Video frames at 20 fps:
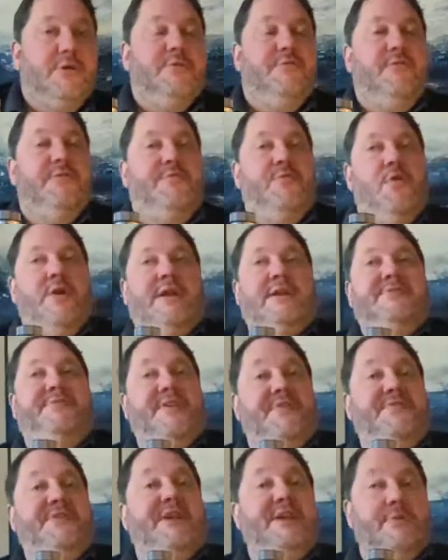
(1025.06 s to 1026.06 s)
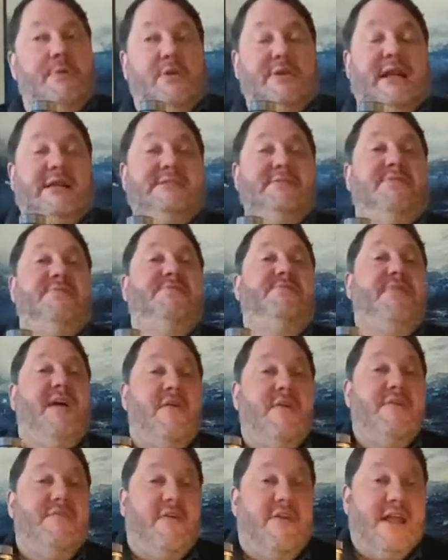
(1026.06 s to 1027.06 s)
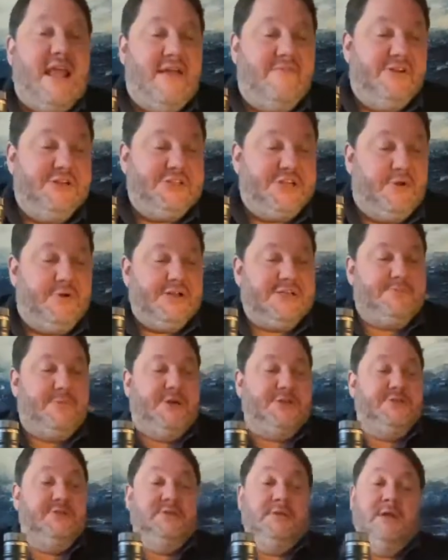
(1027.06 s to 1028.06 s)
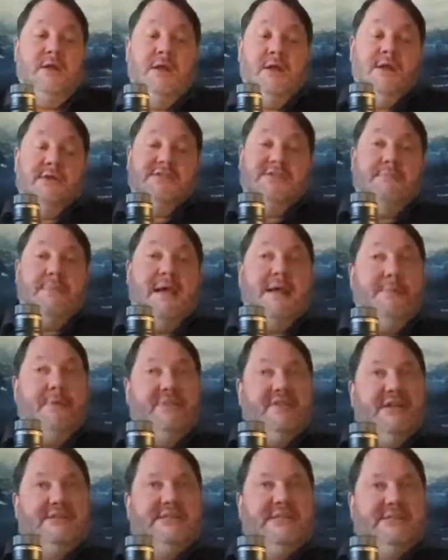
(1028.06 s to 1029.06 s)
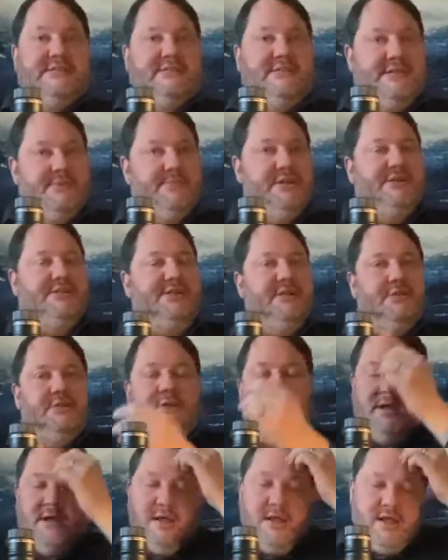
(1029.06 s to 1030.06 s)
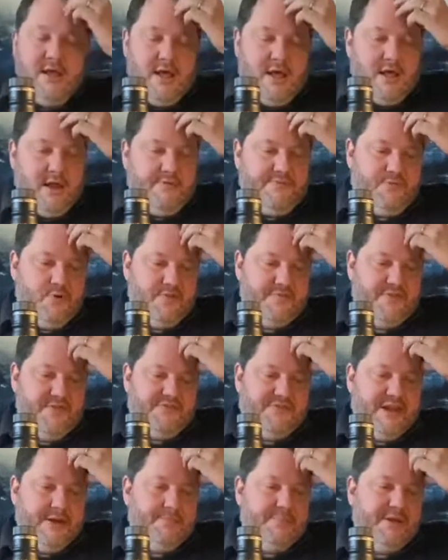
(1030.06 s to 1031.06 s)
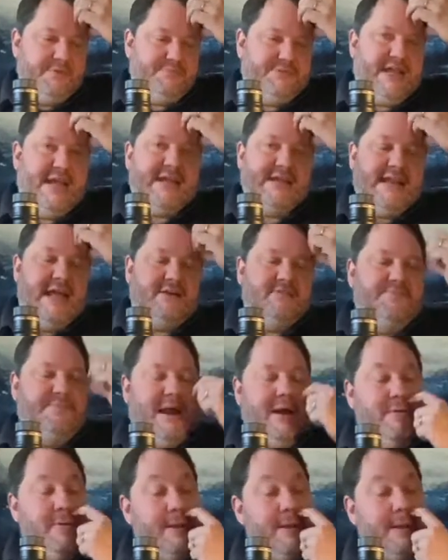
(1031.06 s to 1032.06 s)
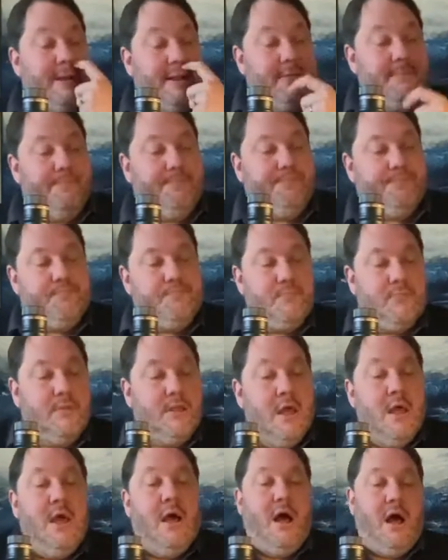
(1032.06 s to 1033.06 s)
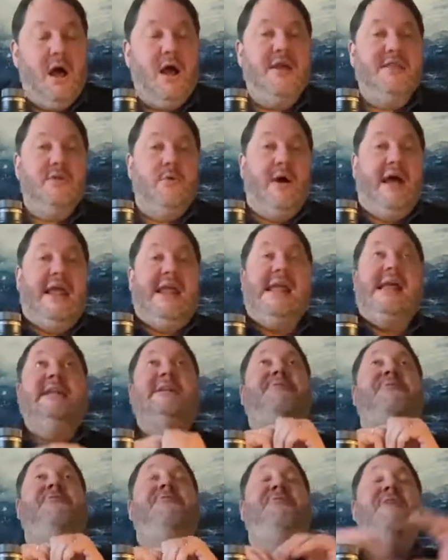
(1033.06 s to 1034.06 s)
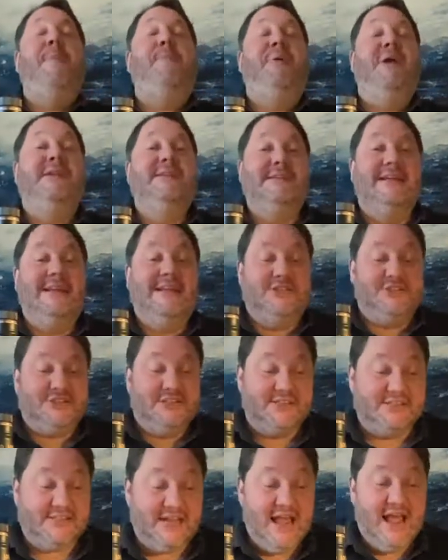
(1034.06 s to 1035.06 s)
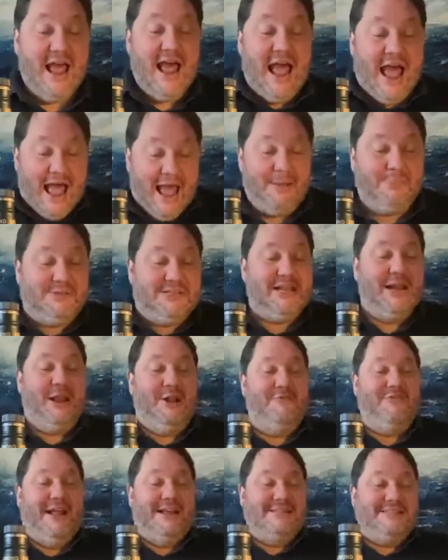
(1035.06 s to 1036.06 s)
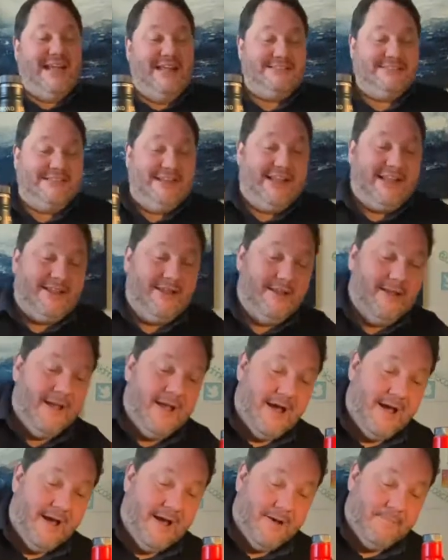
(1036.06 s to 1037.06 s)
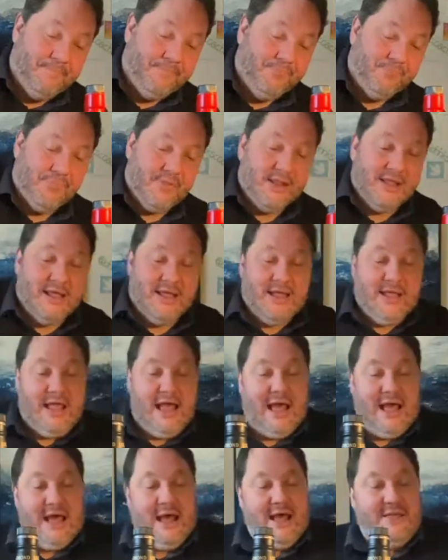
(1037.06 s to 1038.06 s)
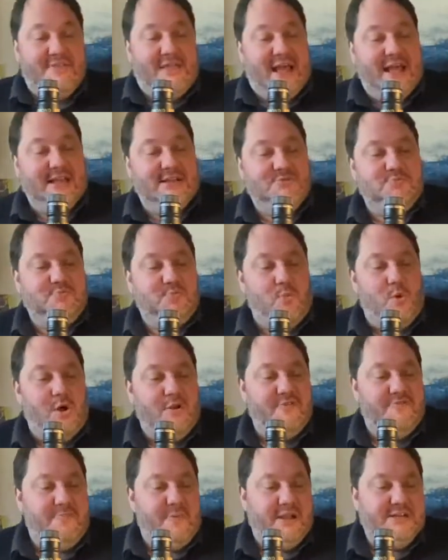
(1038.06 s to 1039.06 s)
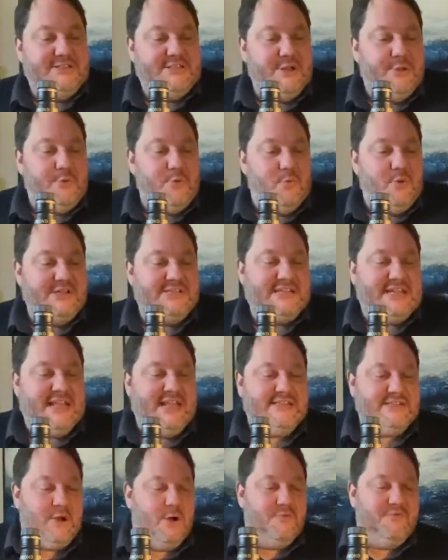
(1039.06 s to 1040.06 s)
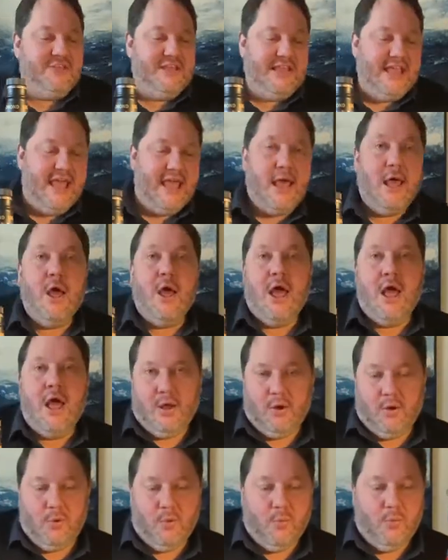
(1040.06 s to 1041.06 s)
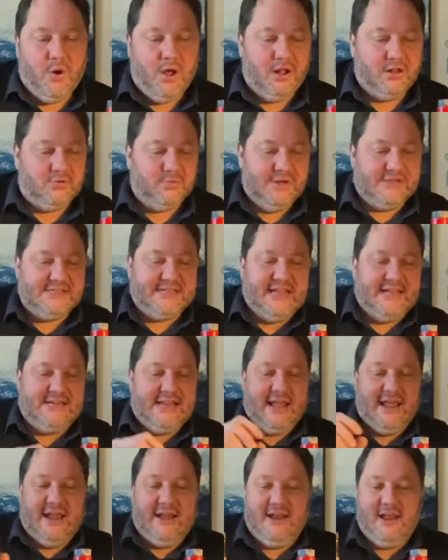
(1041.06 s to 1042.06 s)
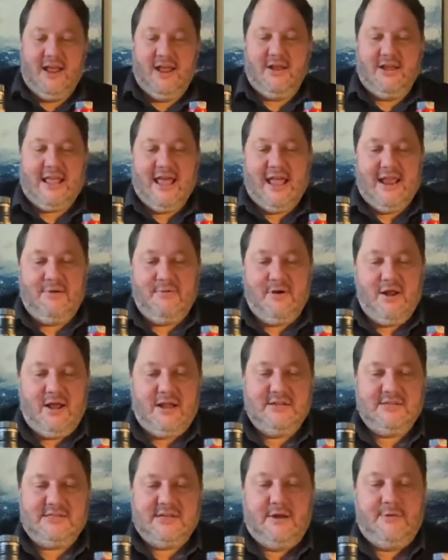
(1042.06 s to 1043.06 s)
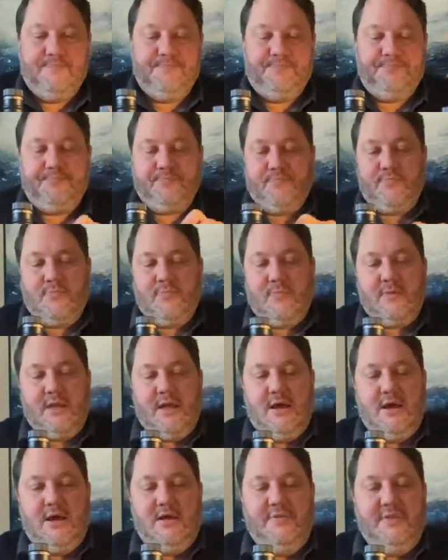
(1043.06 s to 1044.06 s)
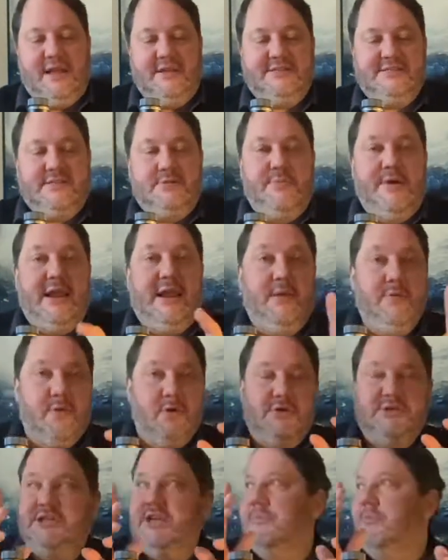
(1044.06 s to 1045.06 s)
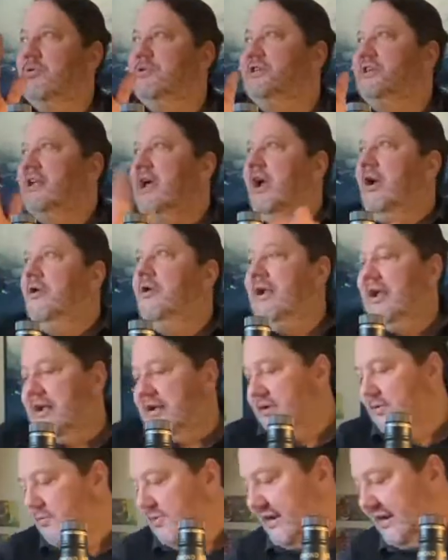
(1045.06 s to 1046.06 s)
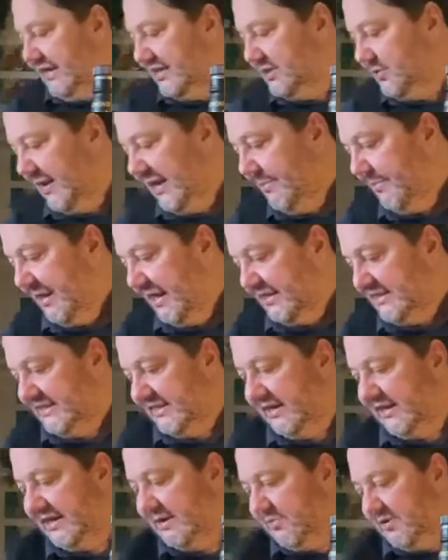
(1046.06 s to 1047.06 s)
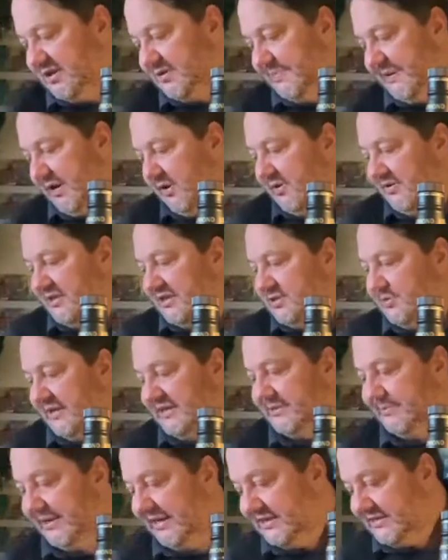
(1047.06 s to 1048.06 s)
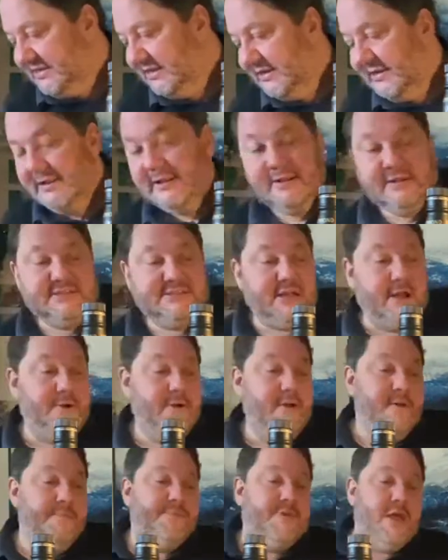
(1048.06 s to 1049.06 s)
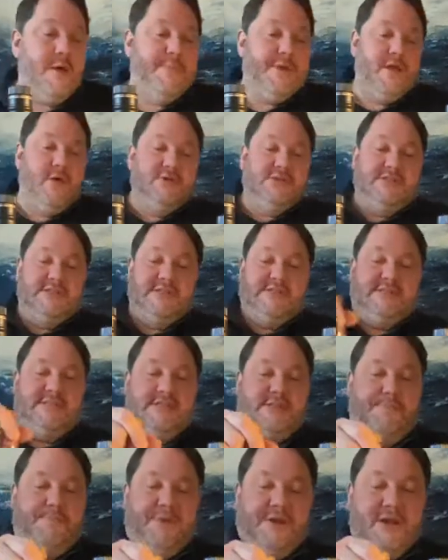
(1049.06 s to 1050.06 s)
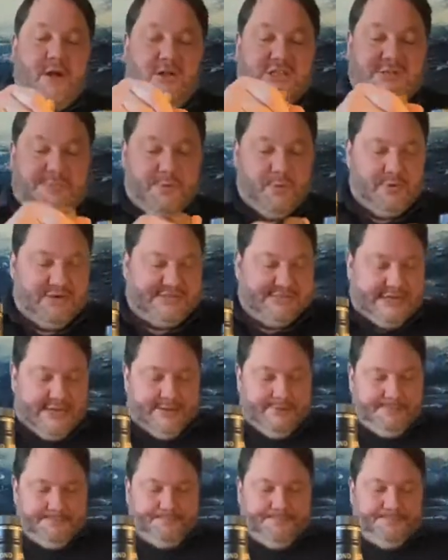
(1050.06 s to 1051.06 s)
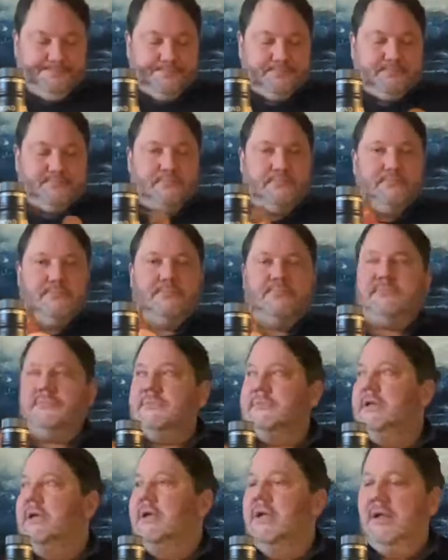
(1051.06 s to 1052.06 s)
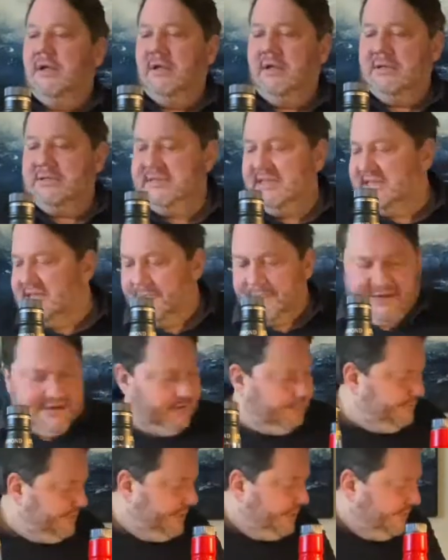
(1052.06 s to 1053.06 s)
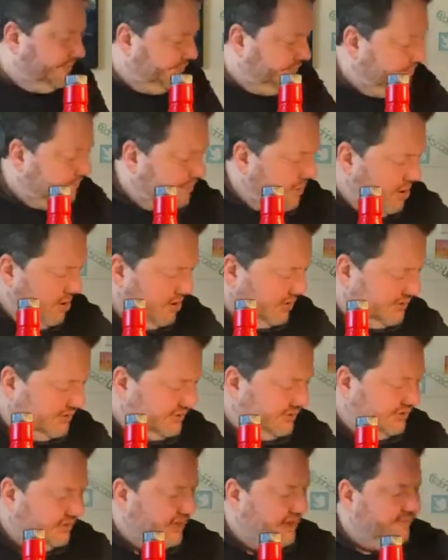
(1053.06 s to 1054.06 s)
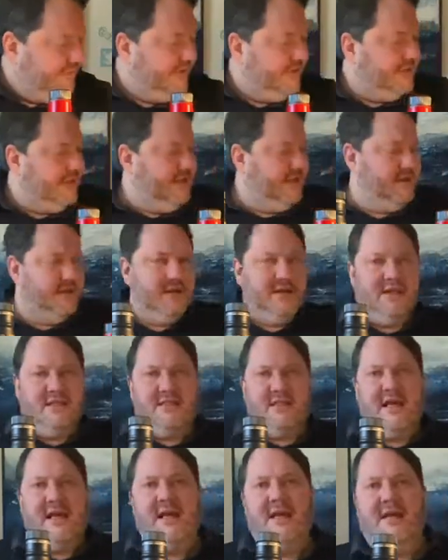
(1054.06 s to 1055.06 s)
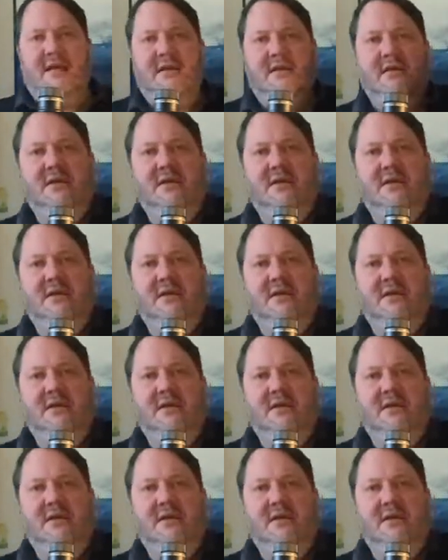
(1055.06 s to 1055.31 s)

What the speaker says: Laphroaig 15-year-old has a very, very heavy sherry expression. So maybe this is similar to Laphroaig 15, but taken out of barrel early. Either way, it's flipping delicious. Absolutely fantastic. That is one of my two whiskies of the year. World Whiskey Day. Okay, right, so that's three. We've got two more to go. We're nearly 20 minutes in. I didn't want it to be longer than 20 minutes. So, coming on to the penultimate whiskey. Isn't this a beautiful box and everything? Look at that.